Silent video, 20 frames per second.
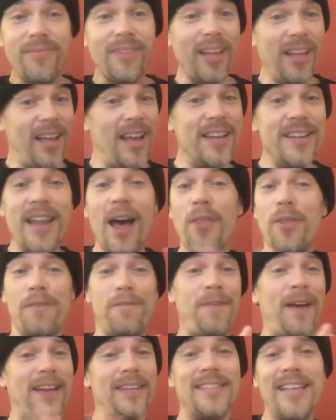Another
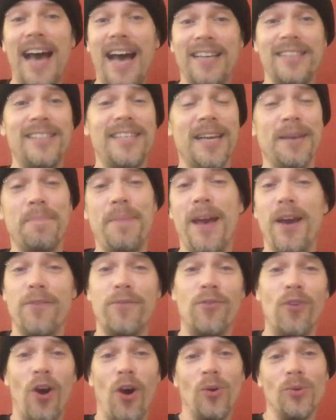fantastic bit of
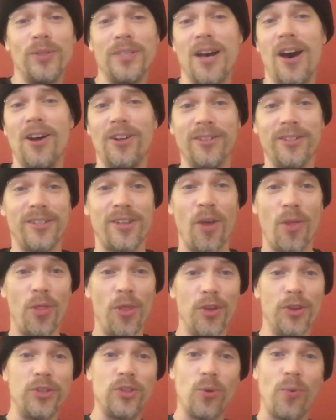Roald Dahl's
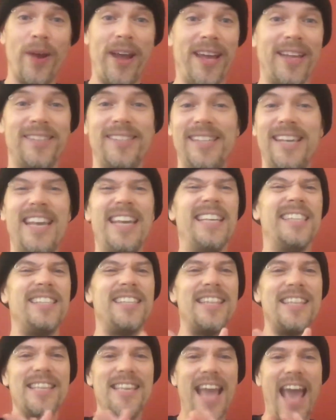The Twit is
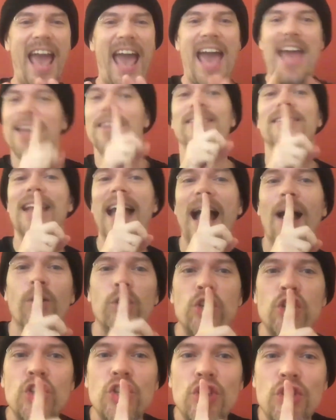the end. Now,
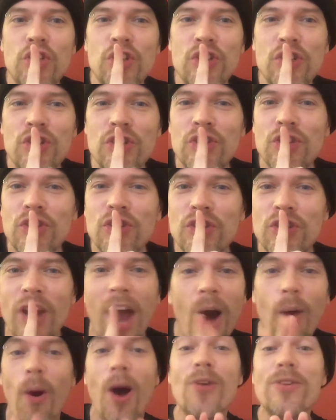shh,
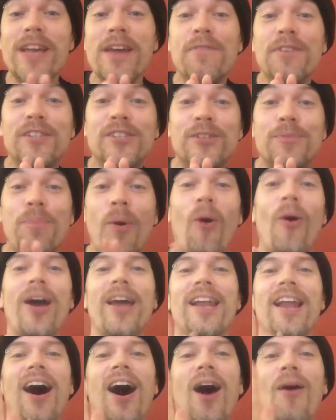I won't give a
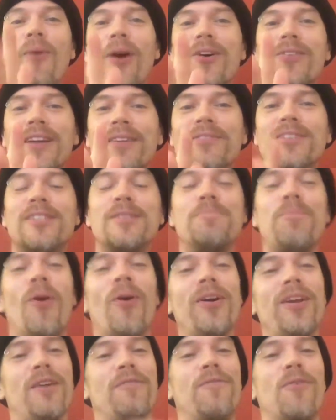spoiler. I won't give a
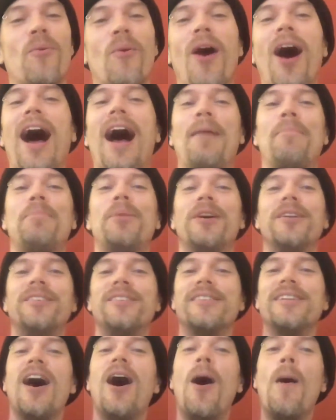spoiler for what
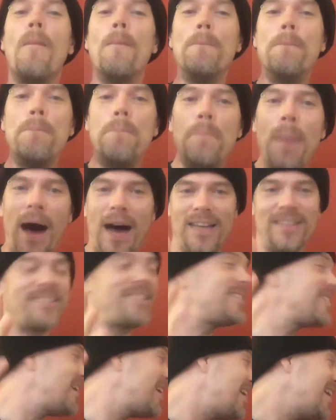happens, but
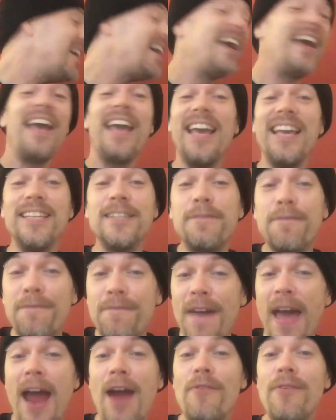it's
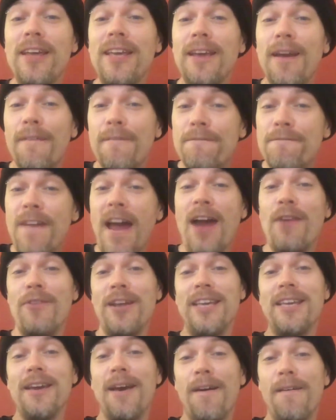very,
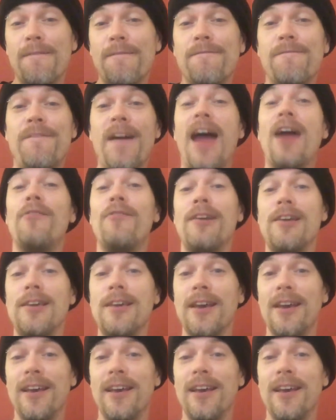very, very,